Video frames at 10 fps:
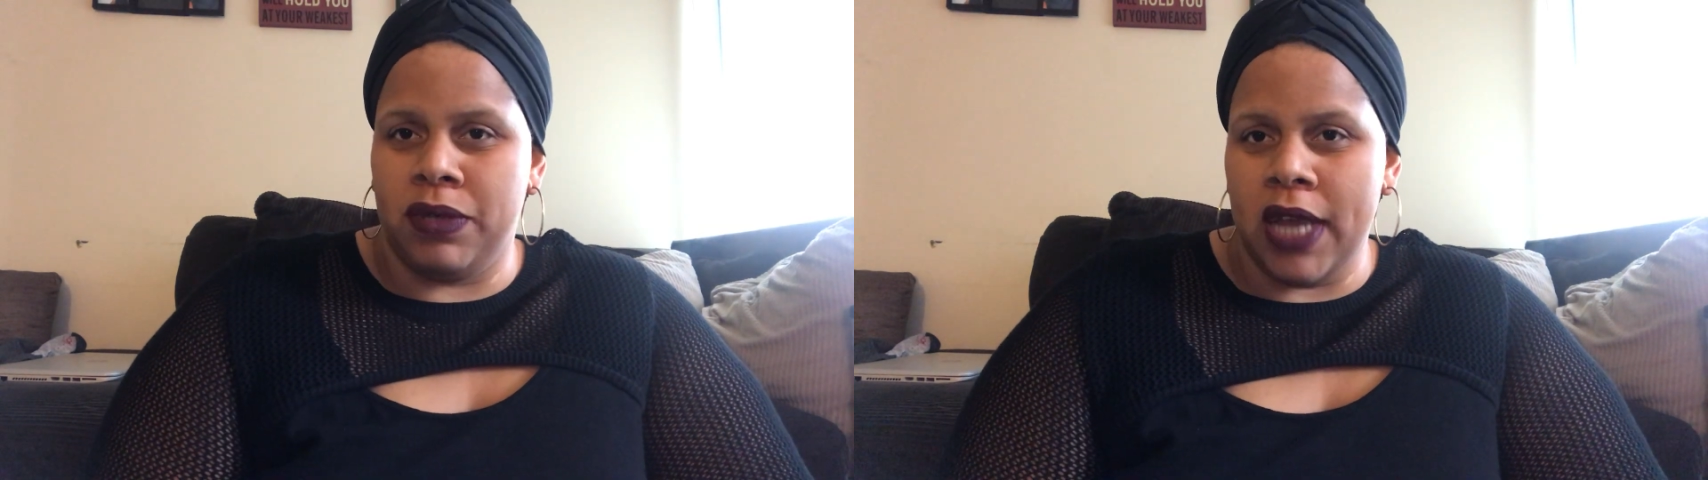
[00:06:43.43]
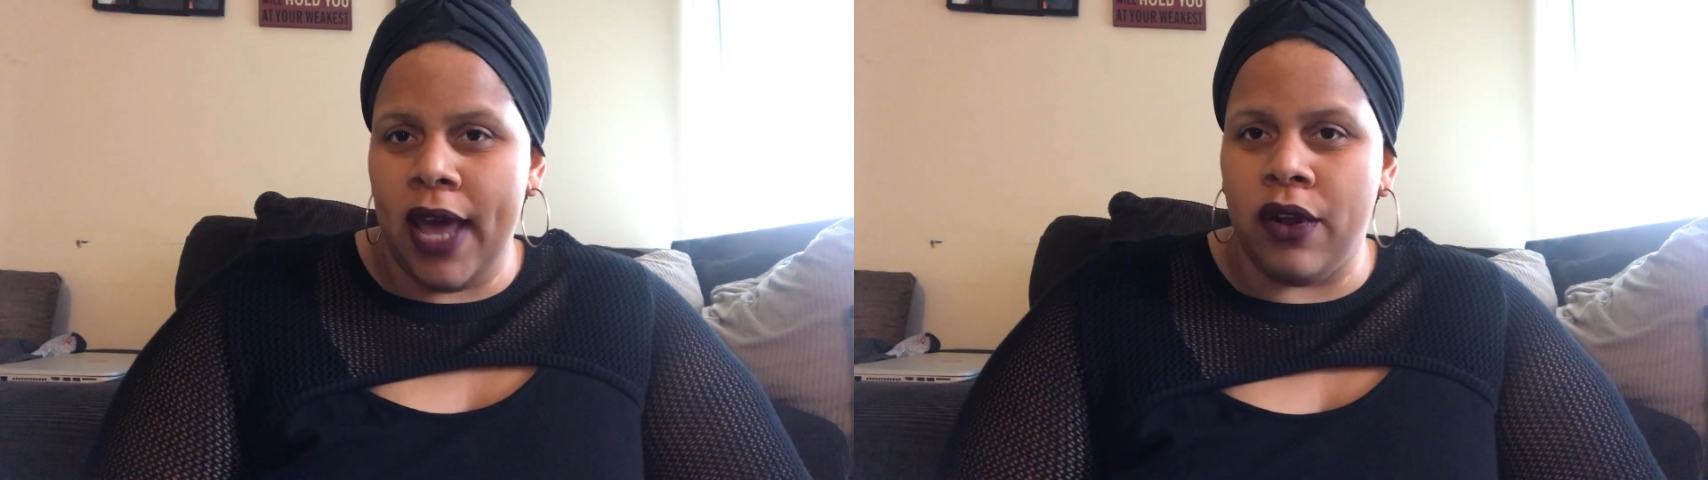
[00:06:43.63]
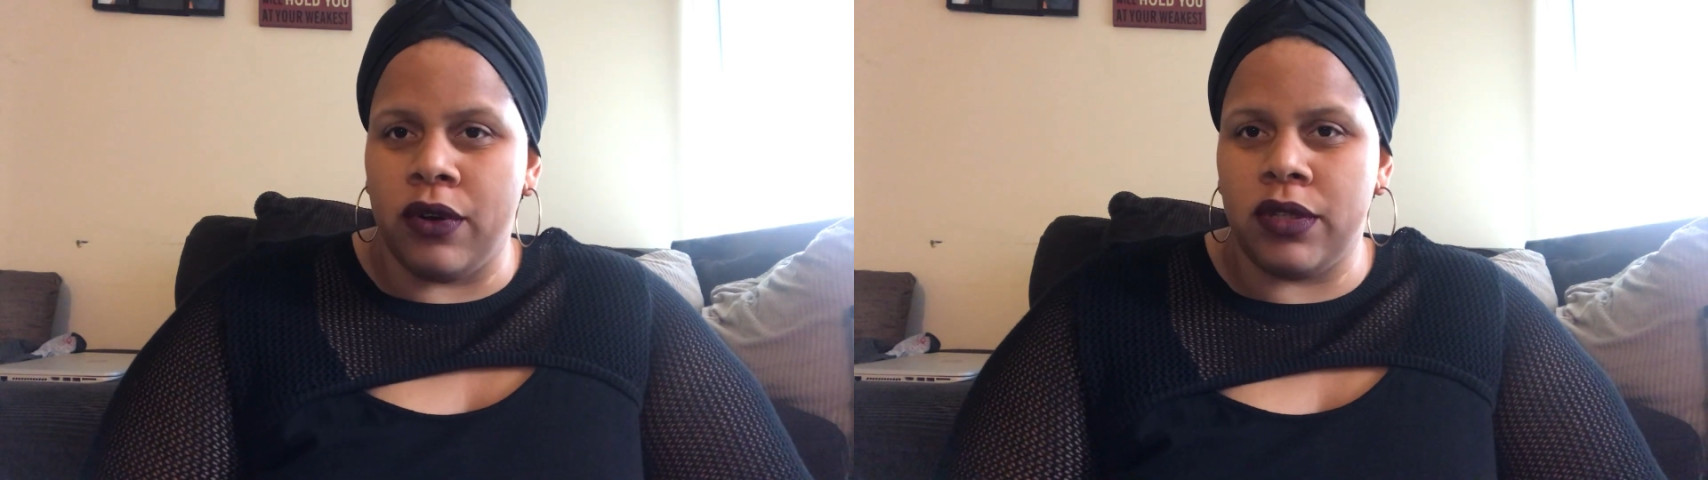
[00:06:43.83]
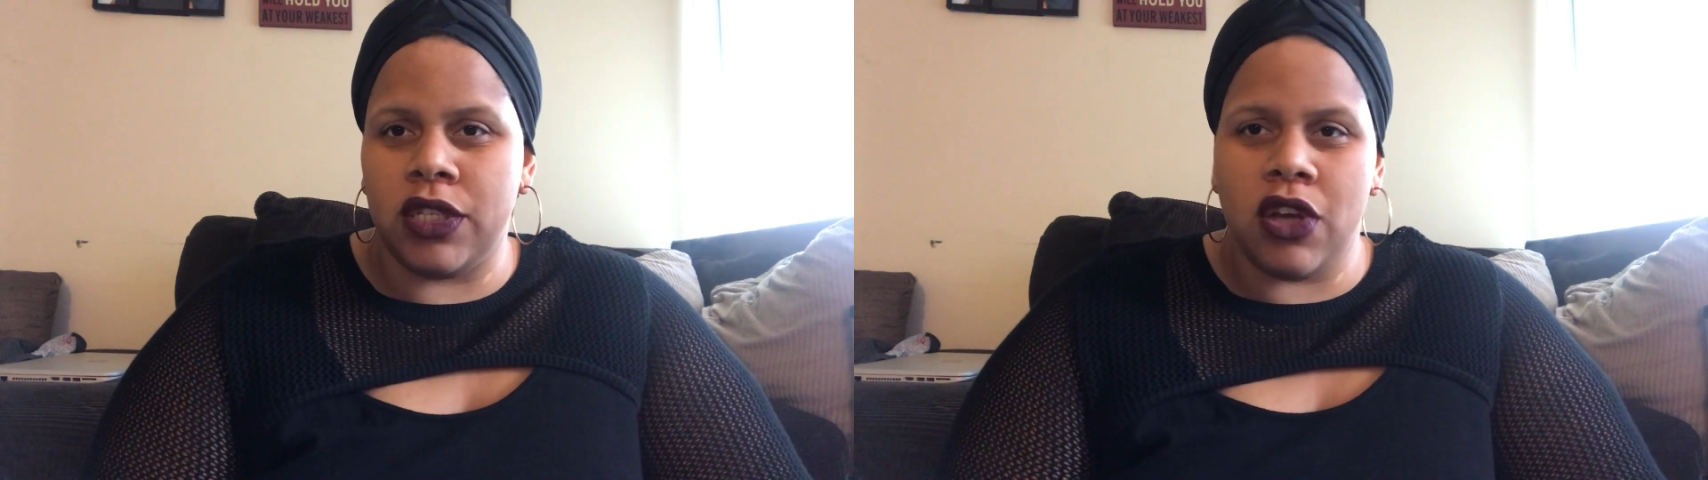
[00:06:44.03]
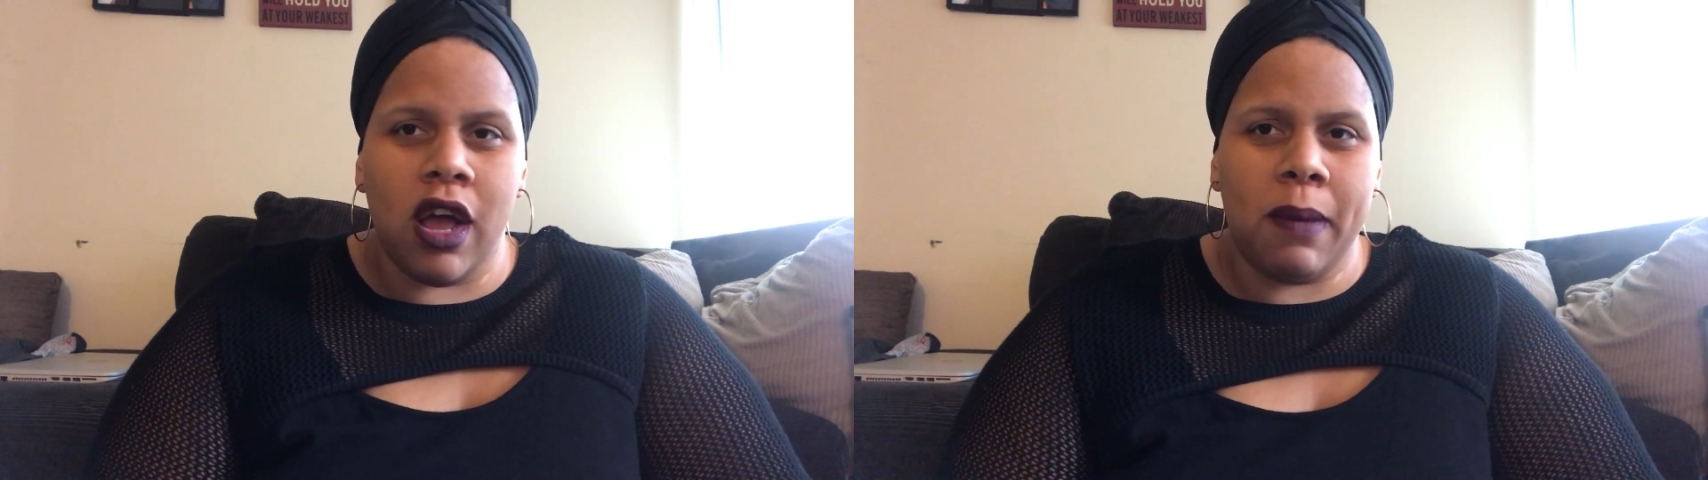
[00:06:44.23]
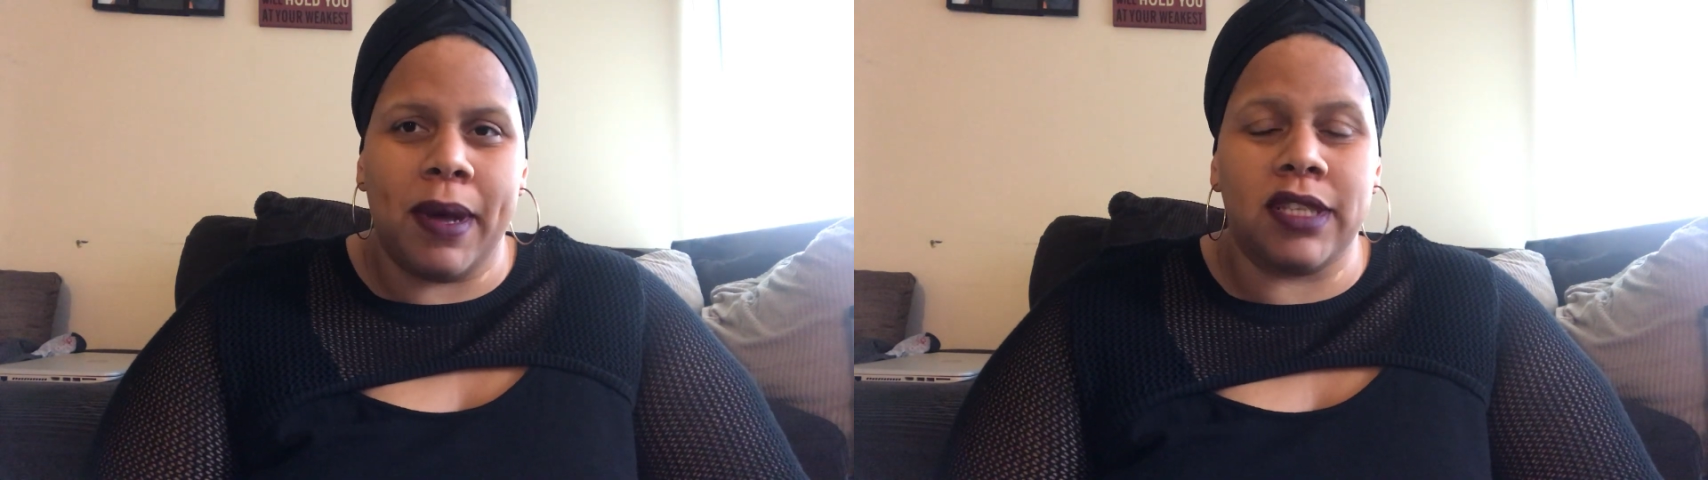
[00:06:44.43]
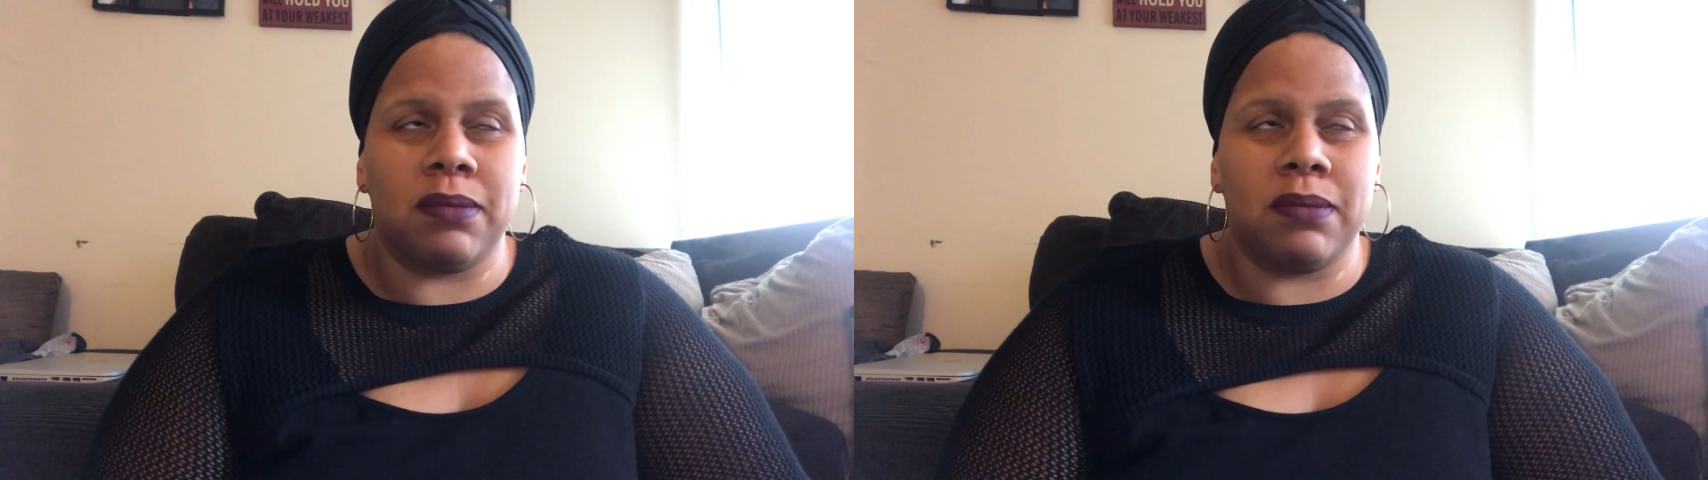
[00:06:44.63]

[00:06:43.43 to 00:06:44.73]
channel to talk about